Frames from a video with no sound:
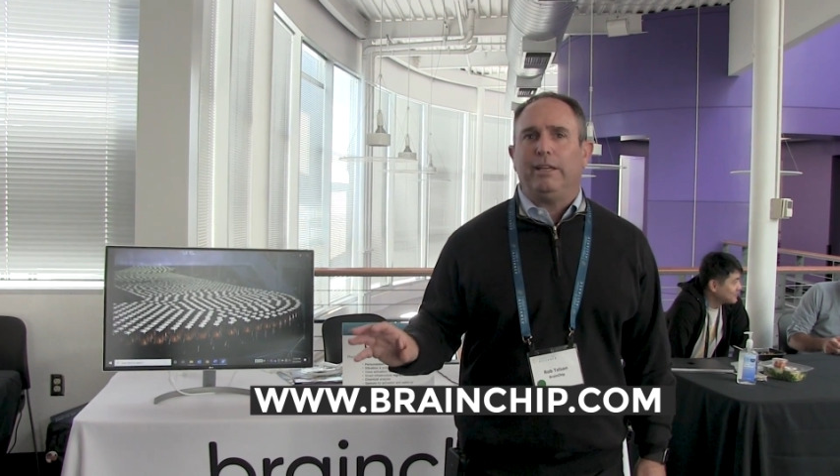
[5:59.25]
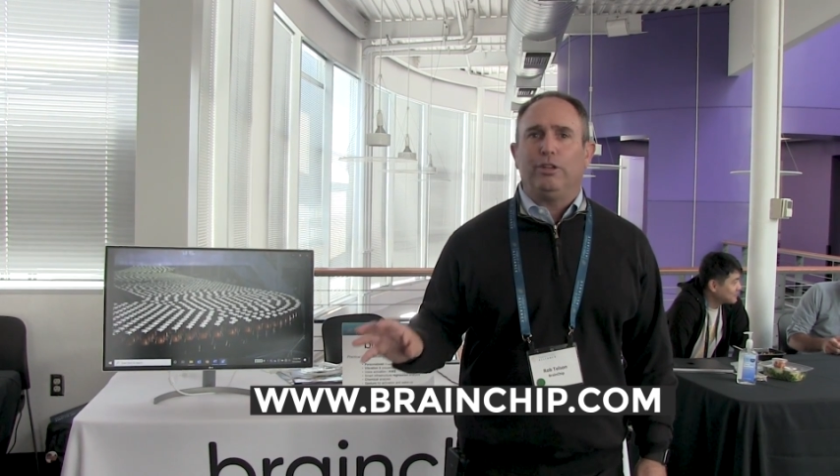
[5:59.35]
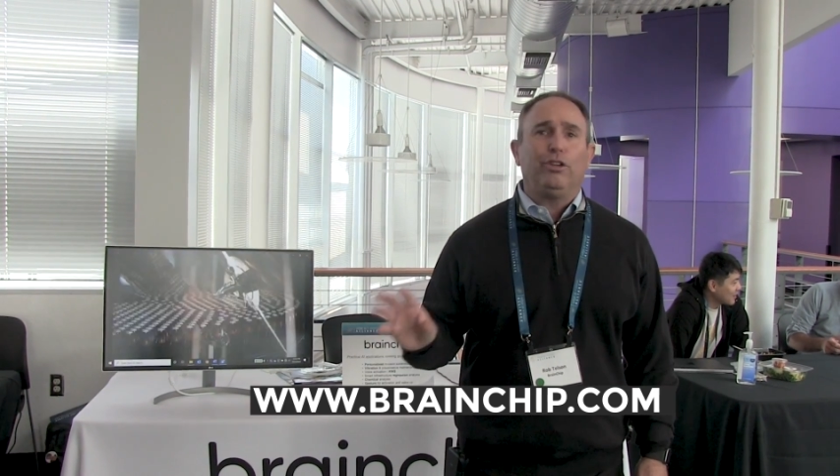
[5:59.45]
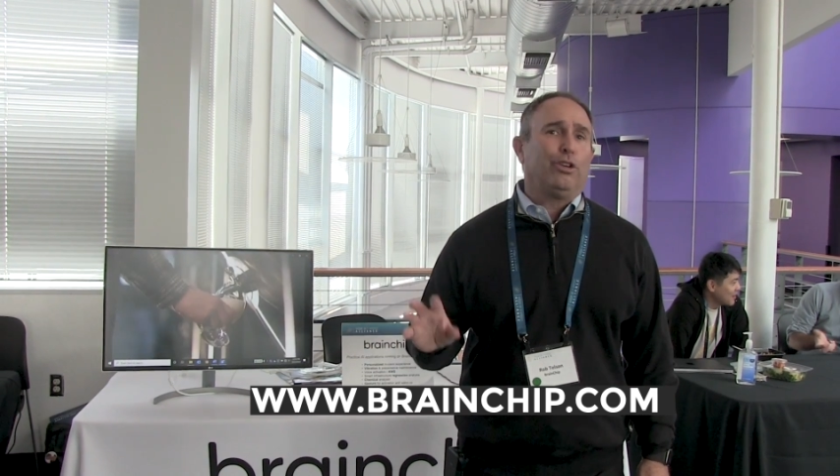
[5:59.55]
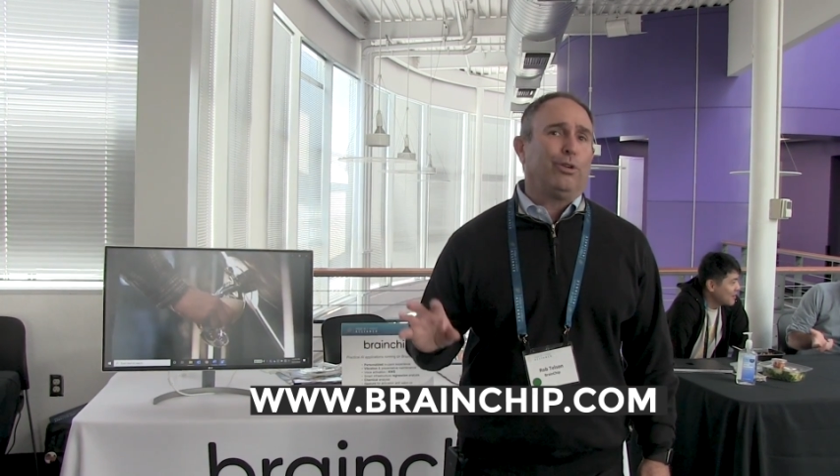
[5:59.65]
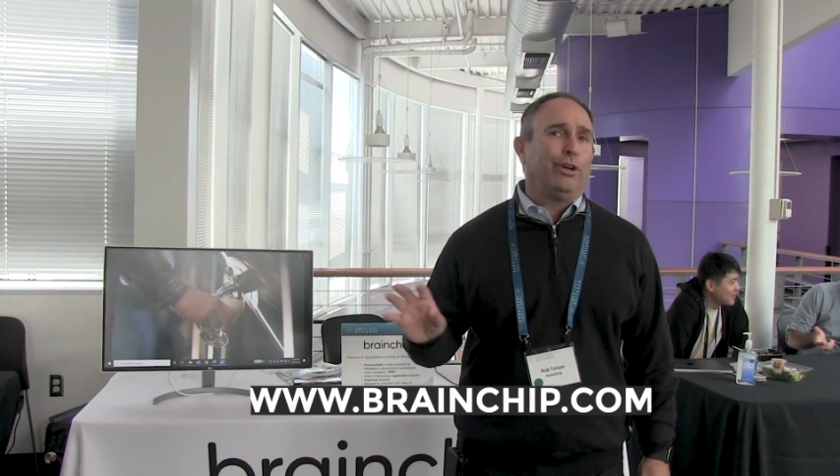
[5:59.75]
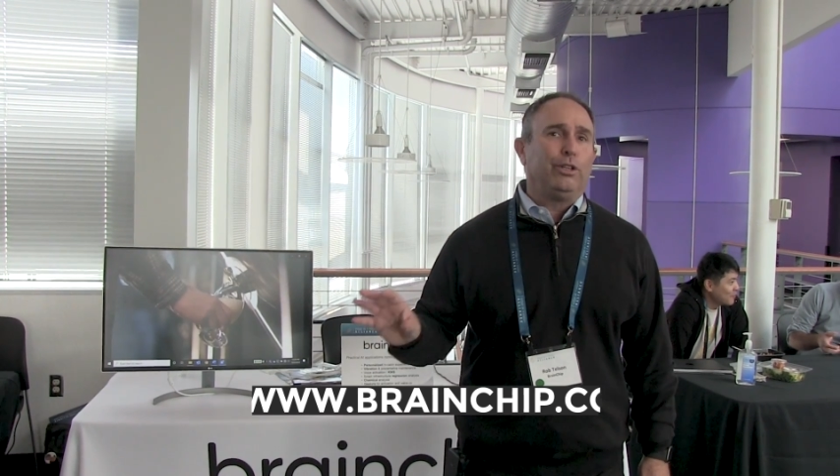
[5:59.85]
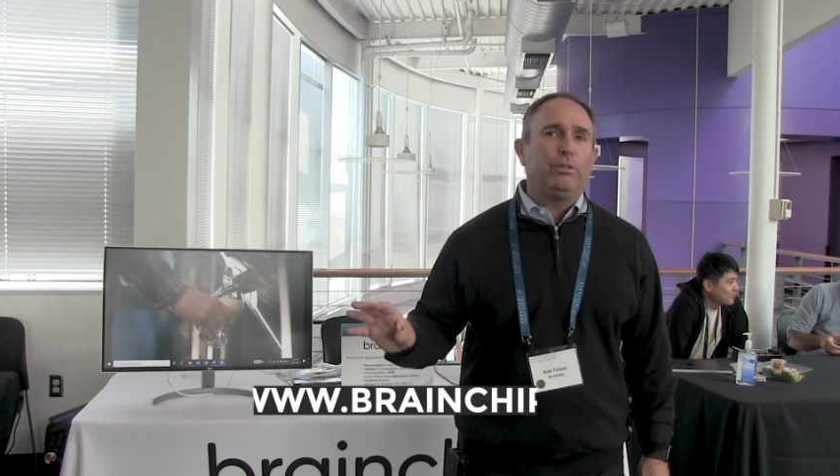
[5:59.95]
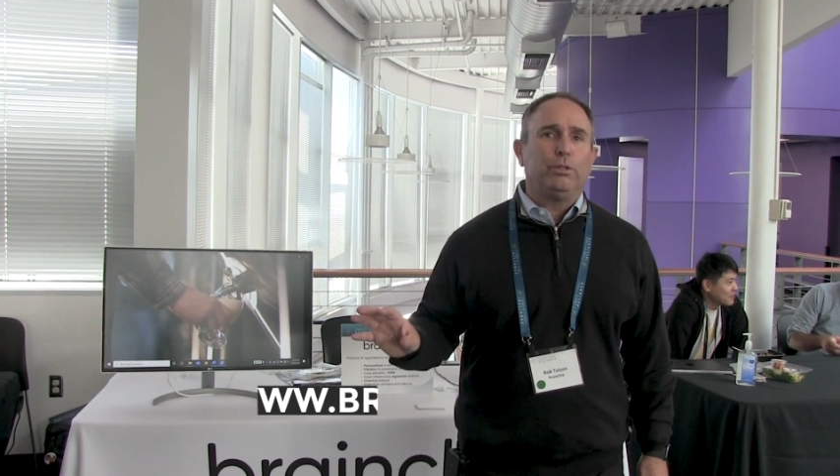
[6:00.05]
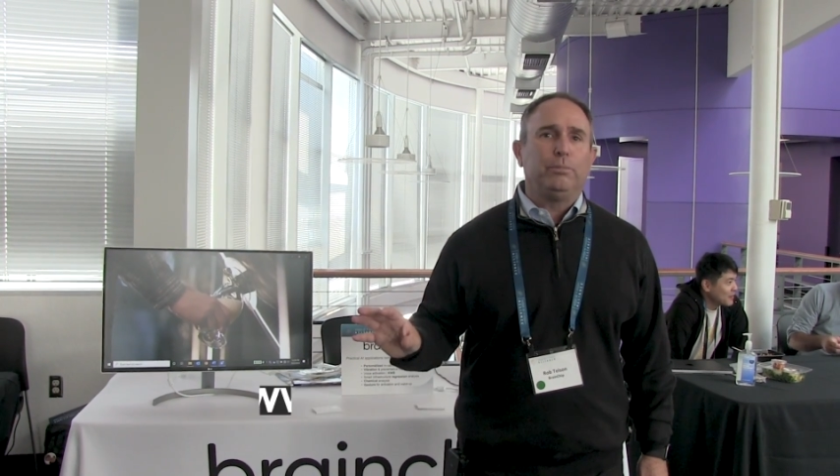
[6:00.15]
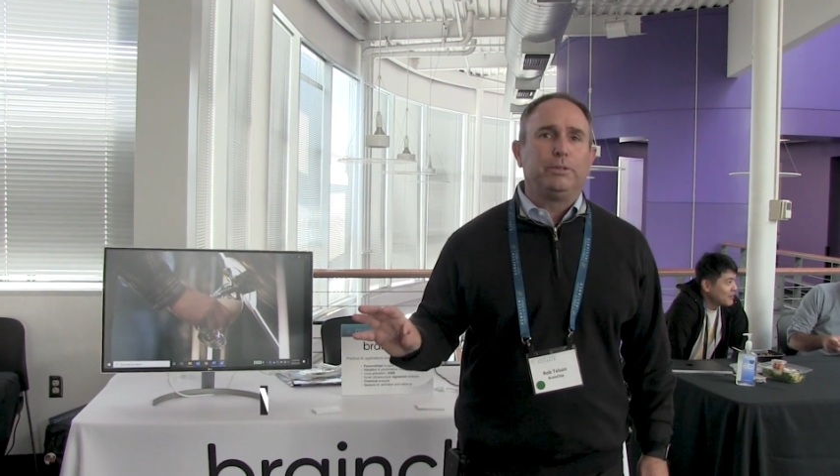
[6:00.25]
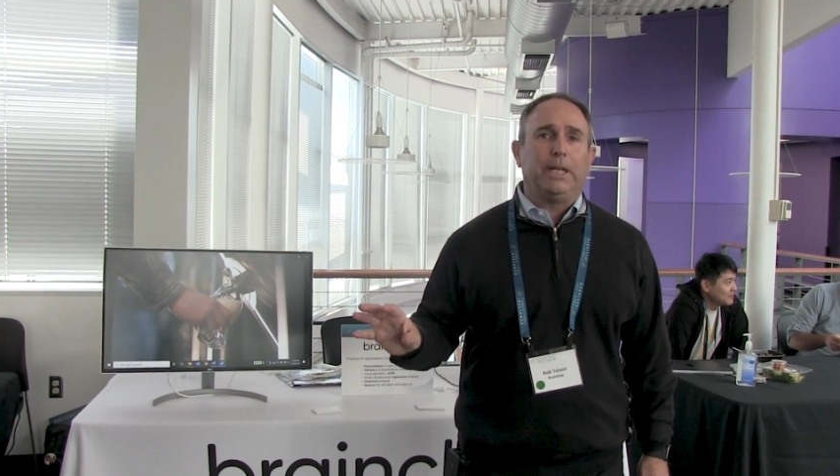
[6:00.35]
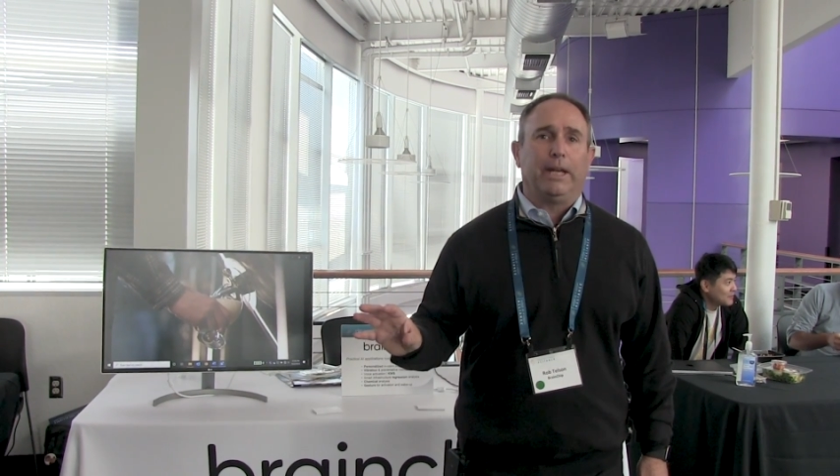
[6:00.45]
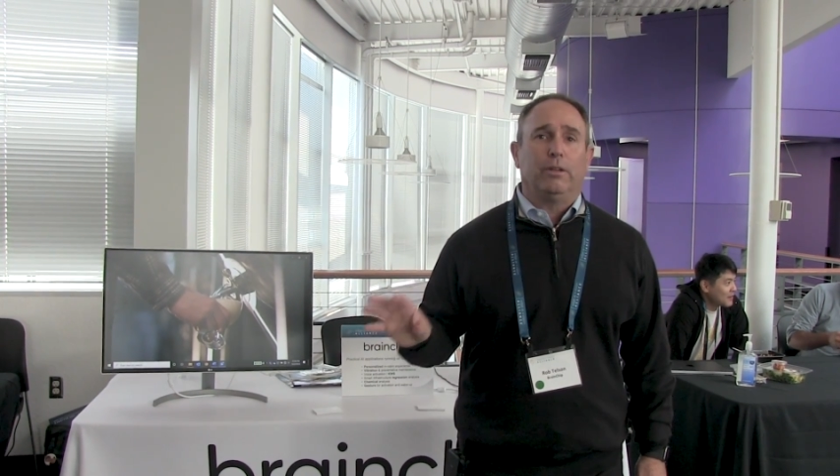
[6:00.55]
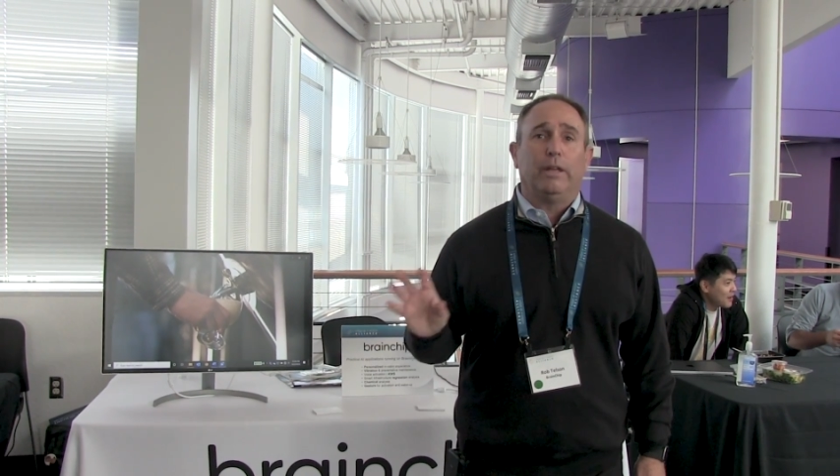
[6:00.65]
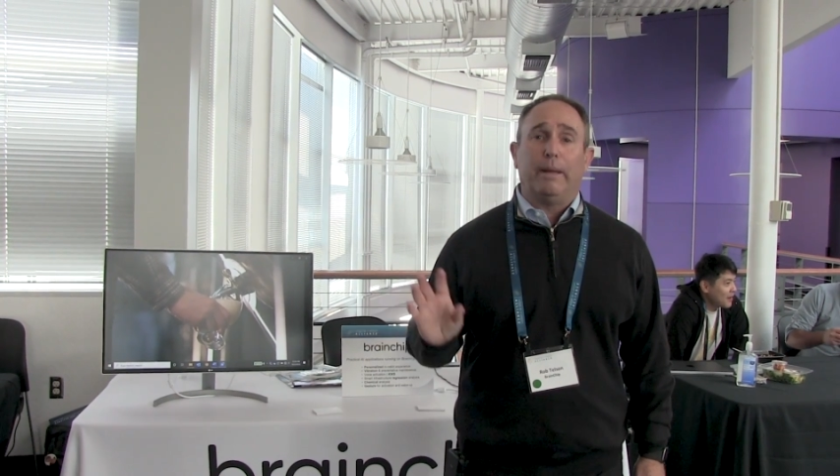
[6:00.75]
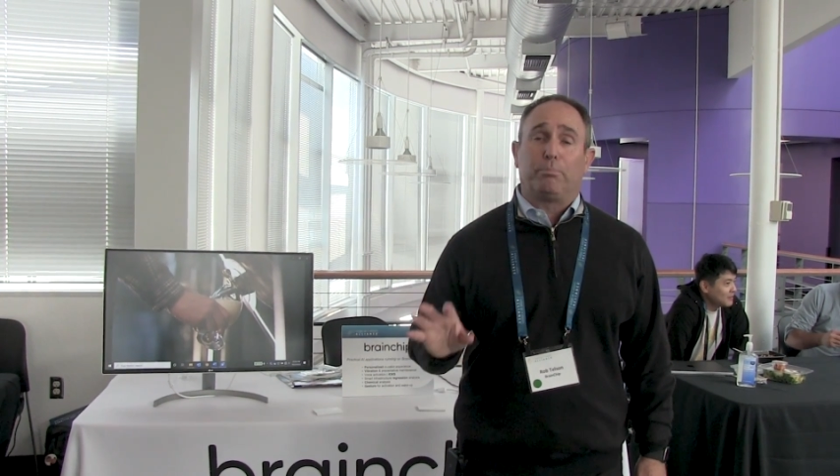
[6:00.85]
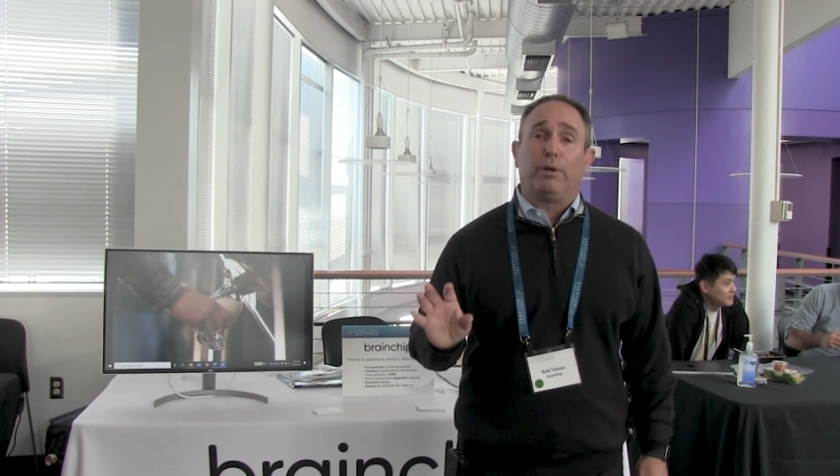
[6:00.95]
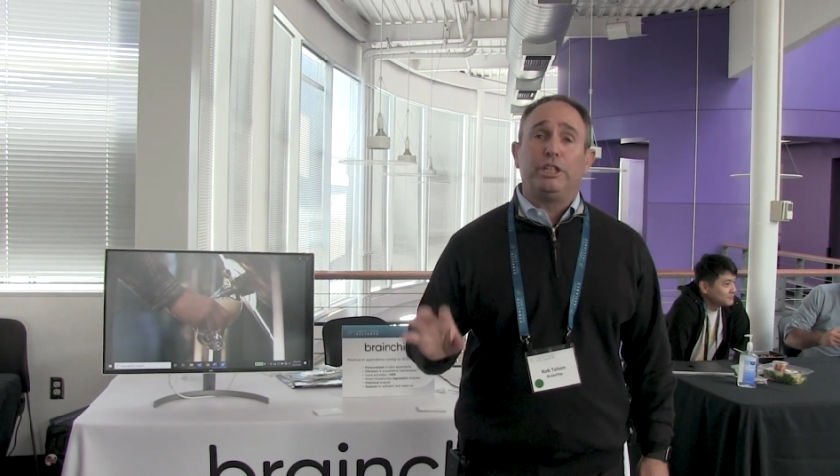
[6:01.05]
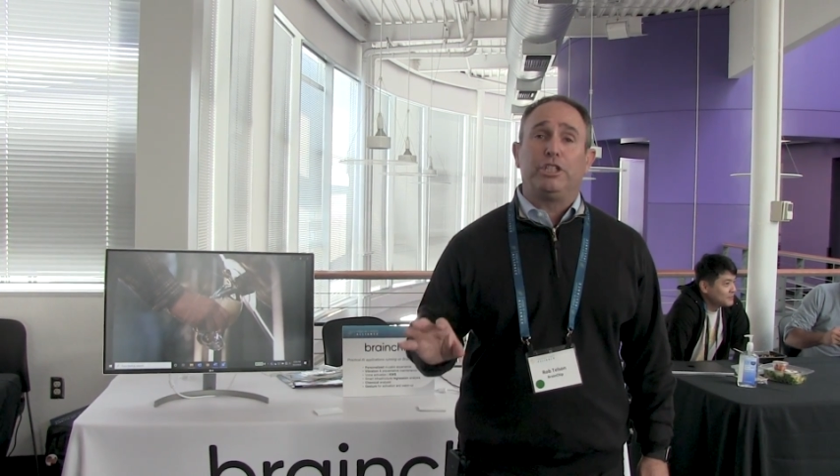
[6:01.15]
you can go to our YouTube channel at
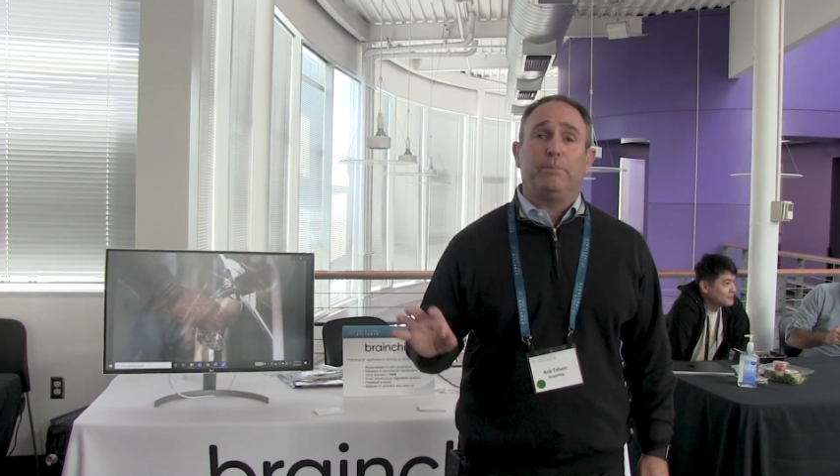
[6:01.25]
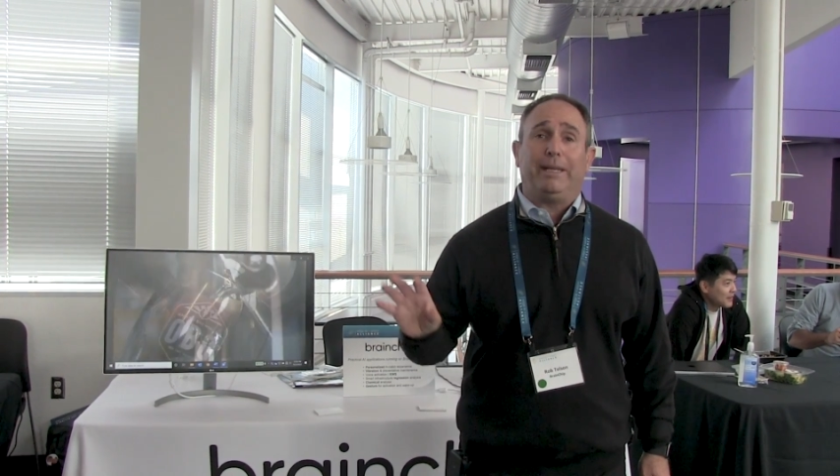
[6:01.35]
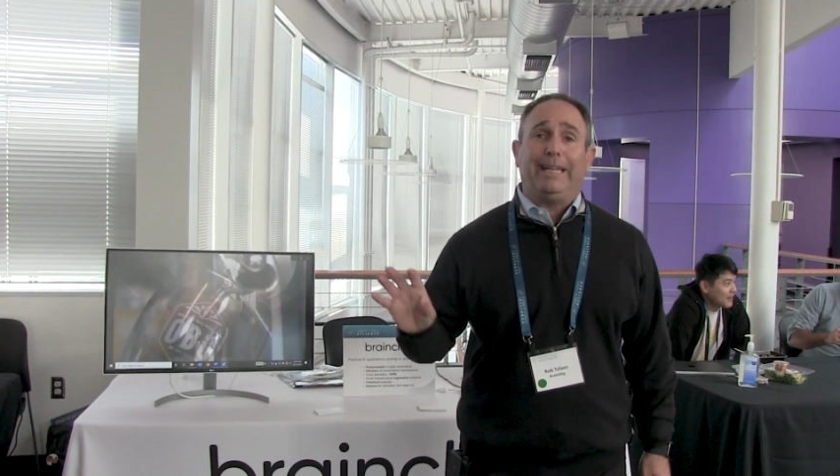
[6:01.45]
BrainChip